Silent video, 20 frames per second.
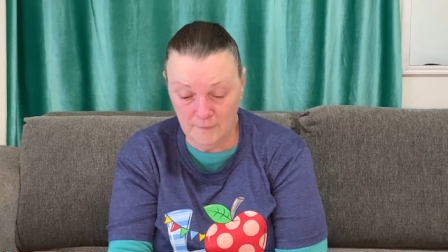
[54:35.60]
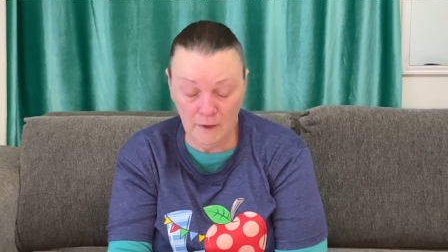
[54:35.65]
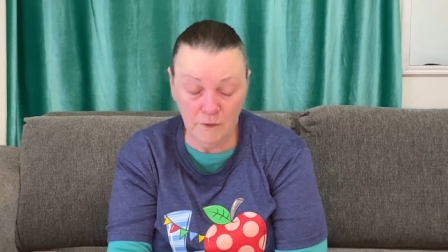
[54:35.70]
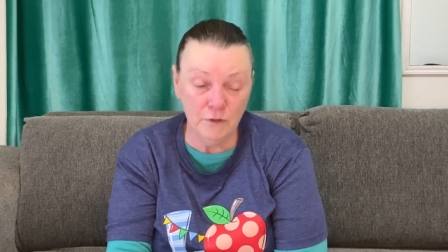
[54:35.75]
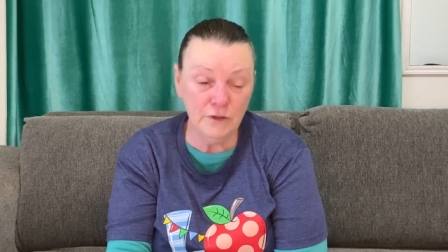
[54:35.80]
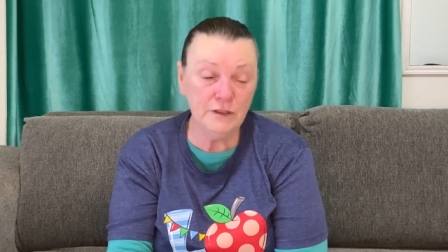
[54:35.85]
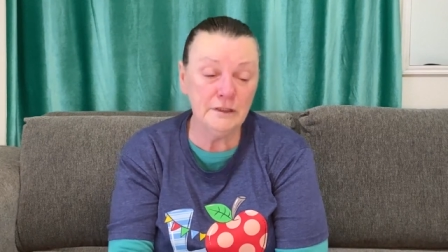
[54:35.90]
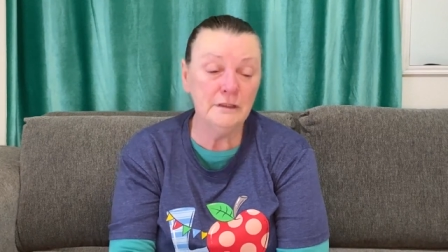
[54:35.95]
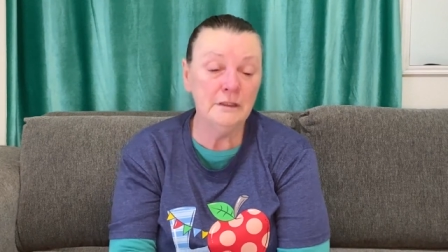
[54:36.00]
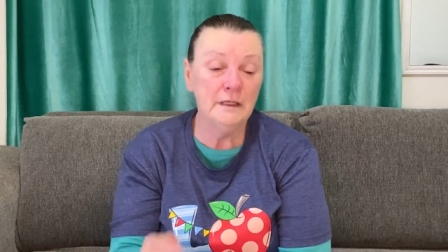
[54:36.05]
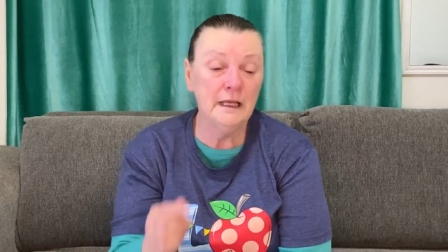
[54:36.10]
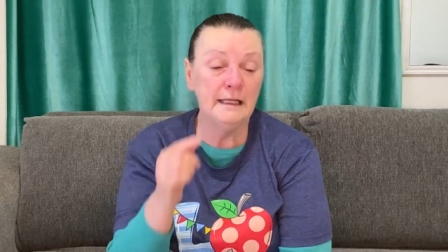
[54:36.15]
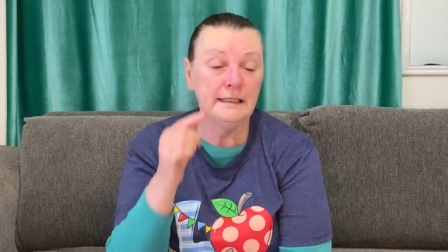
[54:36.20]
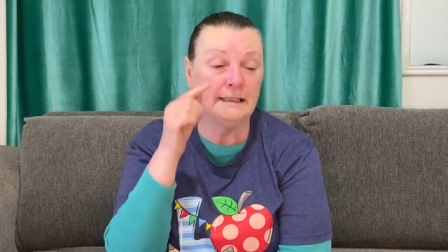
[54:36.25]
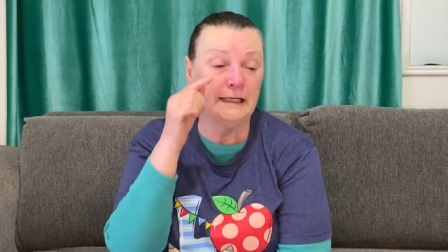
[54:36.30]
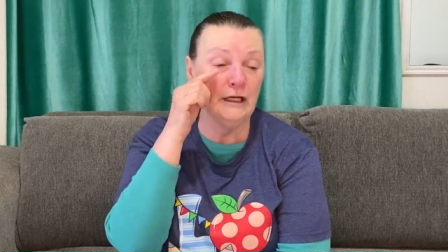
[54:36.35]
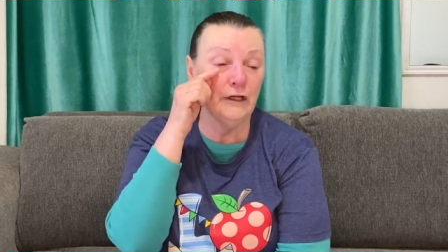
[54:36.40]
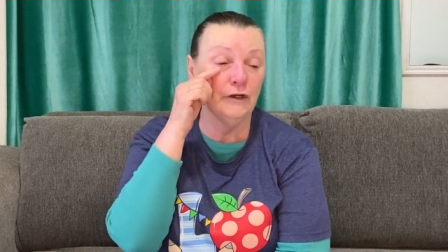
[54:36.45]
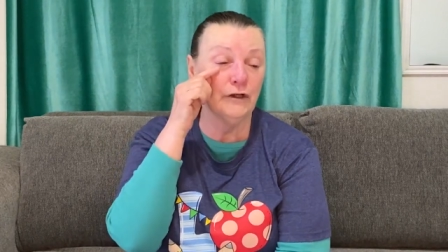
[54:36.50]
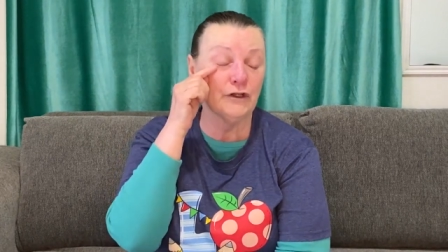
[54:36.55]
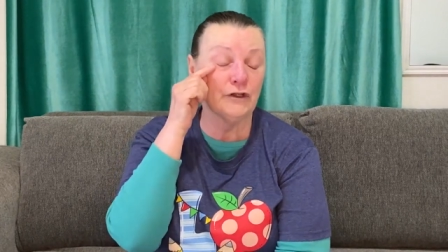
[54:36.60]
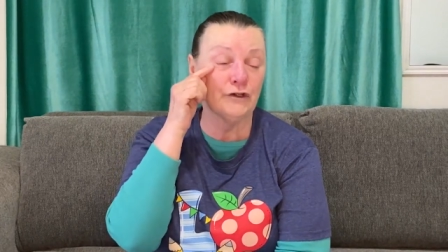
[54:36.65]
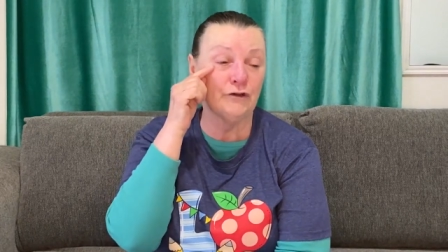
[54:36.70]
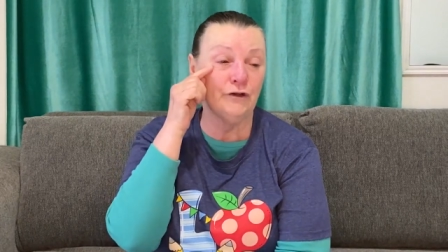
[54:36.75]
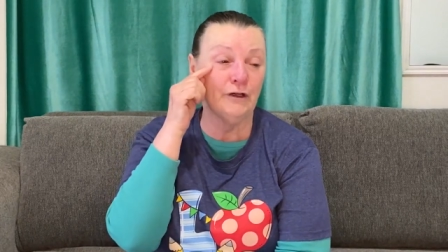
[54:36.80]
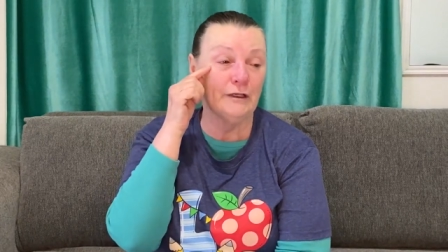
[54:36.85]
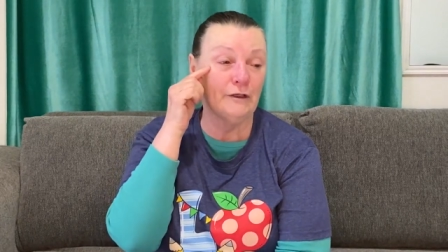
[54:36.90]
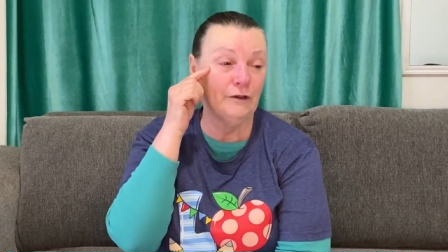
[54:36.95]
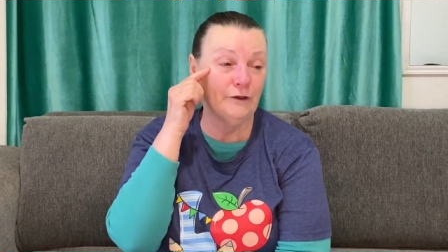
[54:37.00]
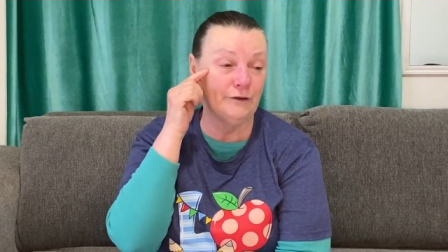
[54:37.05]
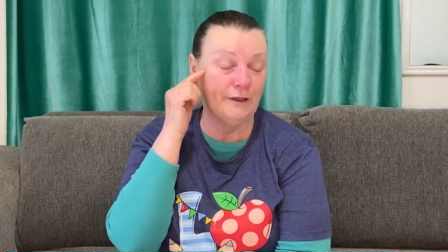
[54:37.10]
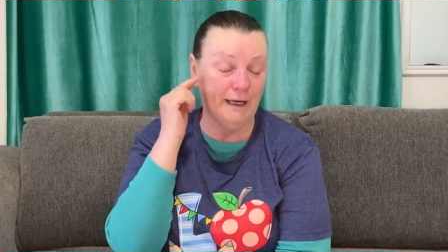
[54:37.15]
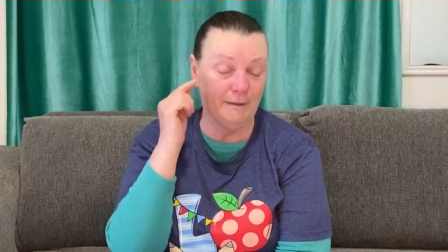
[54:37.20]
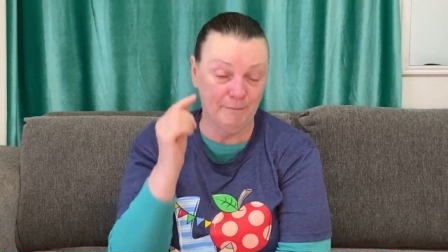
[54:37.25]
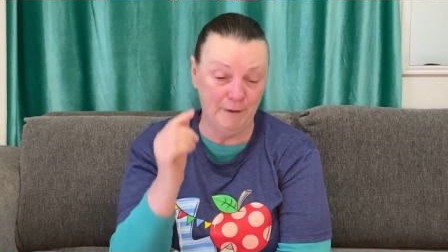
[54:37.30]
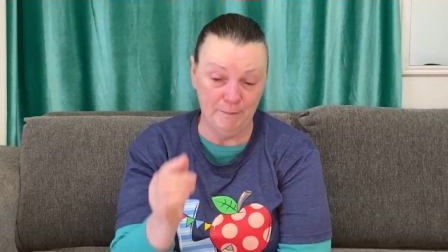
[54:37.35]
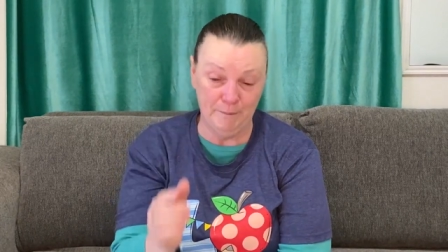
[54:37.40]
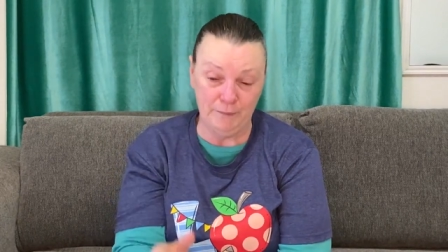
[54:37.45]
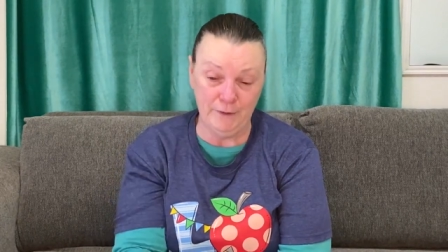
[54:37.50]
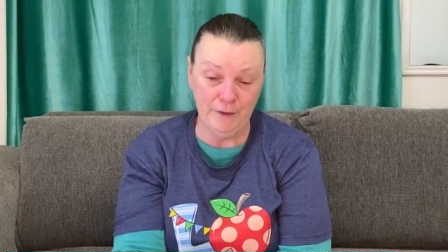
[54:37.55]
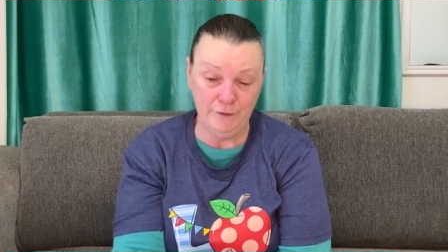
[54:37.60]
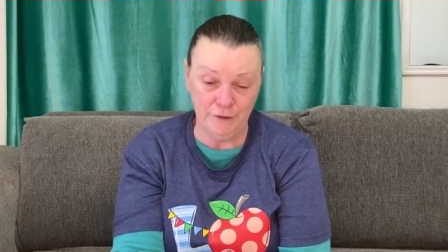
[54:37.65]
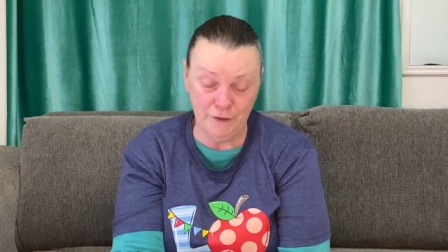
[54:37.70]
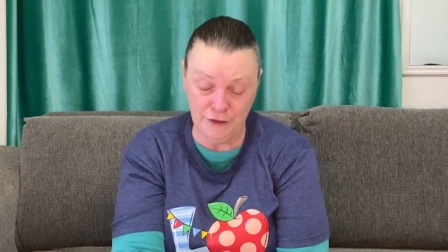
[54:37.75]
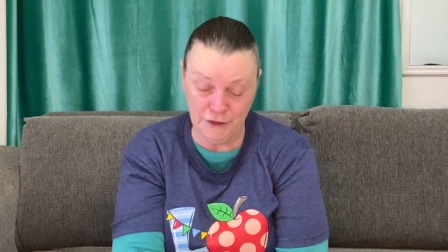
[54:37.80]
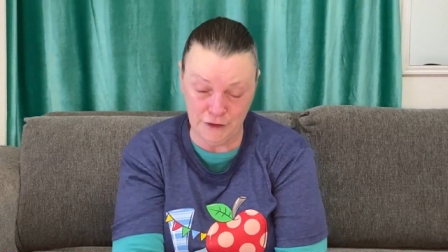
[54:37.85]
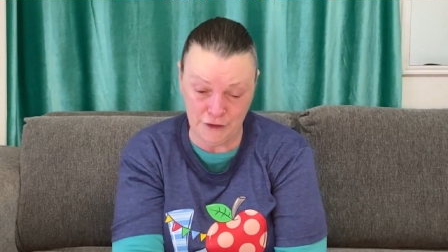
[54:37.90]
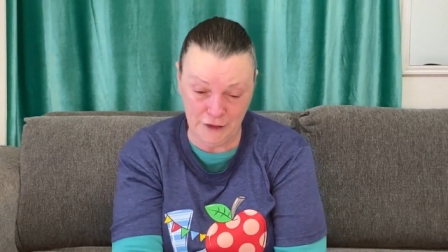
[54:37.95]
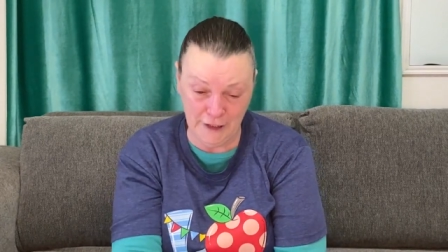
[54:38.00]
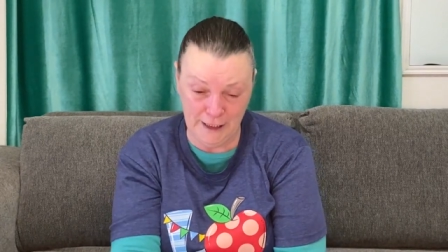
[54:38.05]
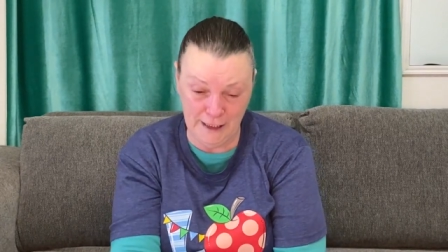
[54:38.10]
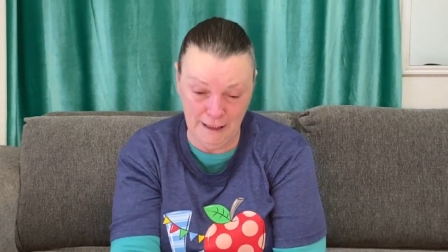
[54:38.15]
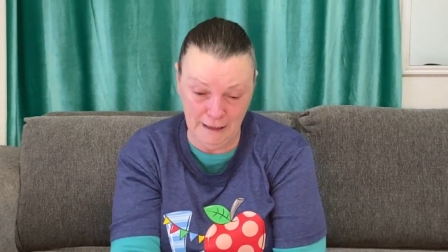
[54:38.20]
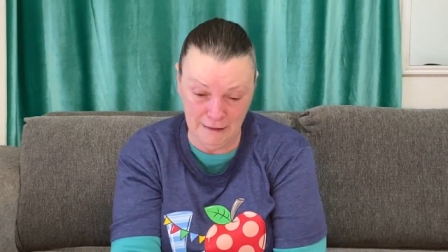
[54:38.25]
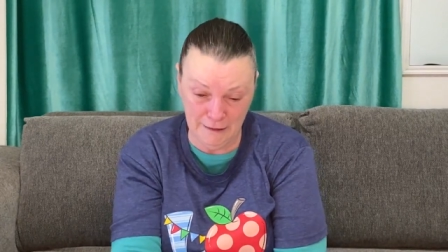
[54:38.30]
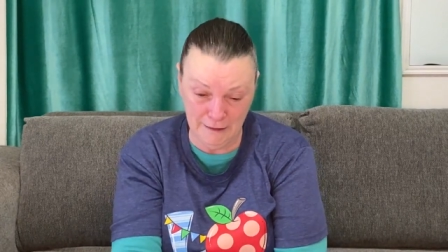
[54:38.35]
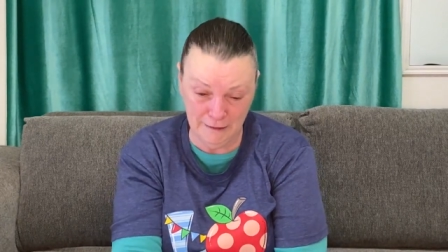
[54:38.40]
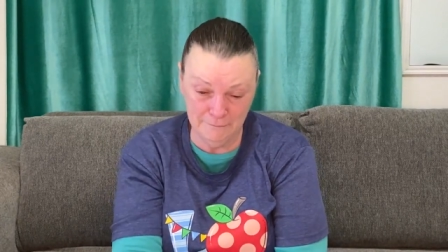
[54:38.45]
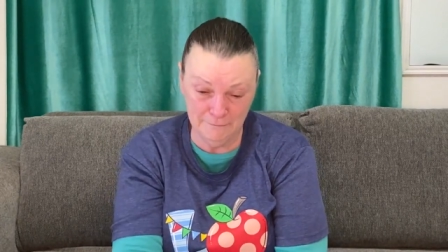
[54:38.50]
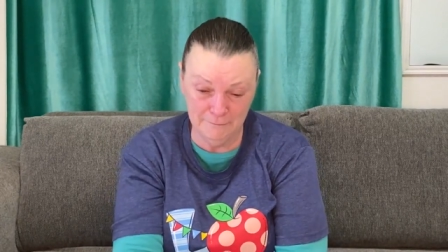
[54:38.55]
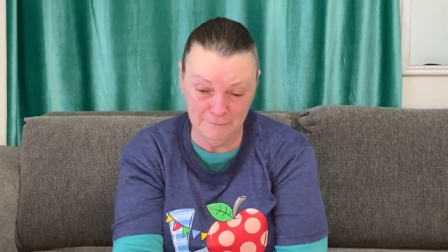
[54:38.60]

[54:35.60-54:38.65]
Was, a tear trickled down my brother's cheek.